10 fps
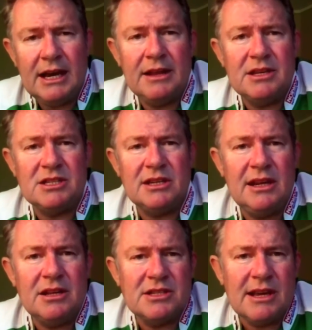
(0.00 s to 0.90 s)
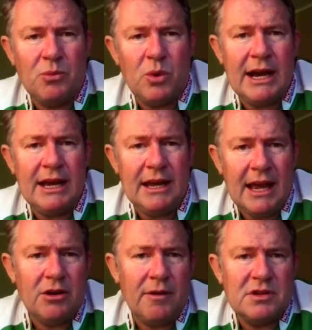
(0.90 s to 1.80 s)
city in some way,
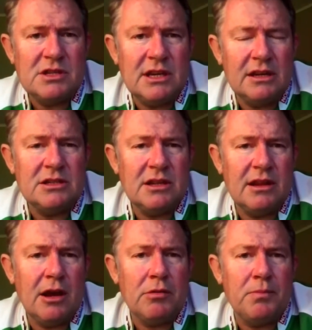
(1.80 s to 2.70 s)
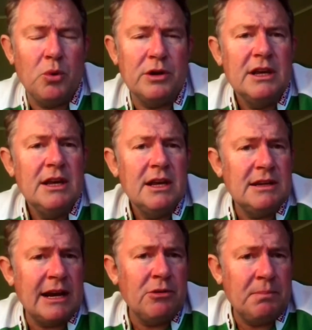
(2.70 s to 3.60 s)
and obviously into the health board.
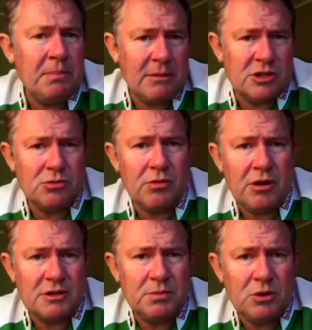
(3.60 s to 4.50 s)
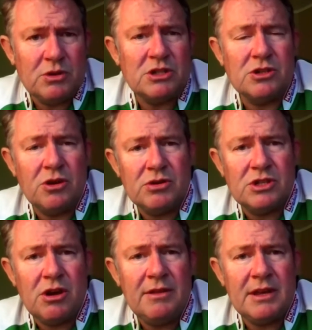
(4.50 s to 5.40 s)
None are in Palmerston North Hospital, which is a good
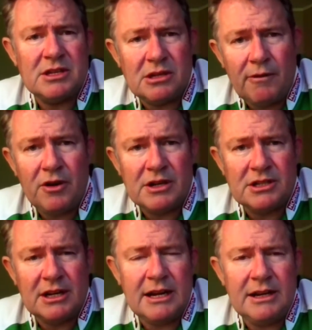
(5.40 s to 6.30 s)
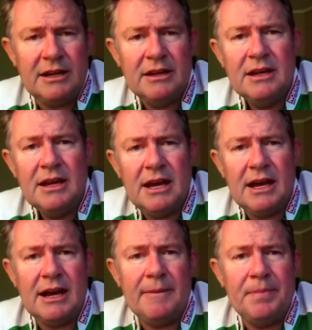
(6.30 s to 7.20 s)
sign. They're self-isolating.
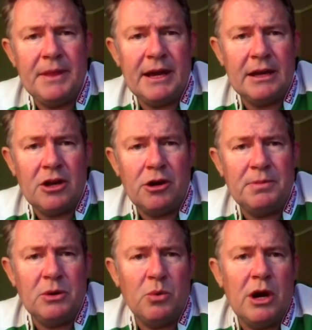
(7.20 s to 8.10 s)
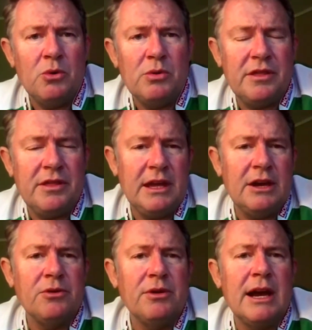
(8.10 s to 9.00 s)
They're coping well with
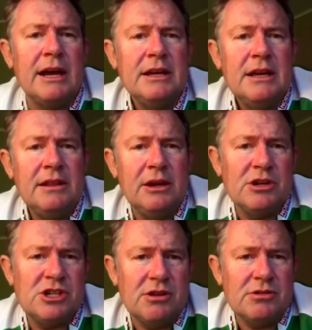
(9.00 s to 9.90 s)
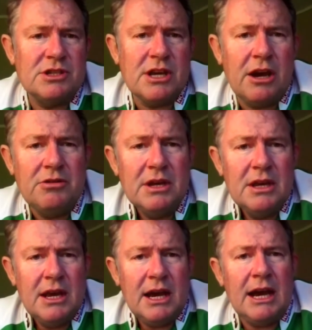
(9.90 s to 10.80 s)
their issues. So
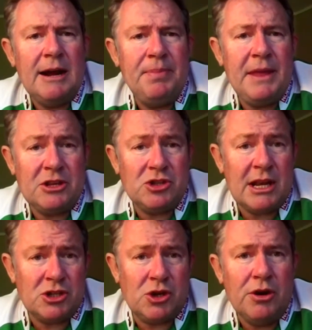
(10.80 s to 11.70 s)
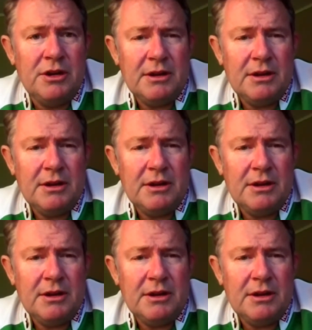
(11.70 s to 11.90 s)
that's good.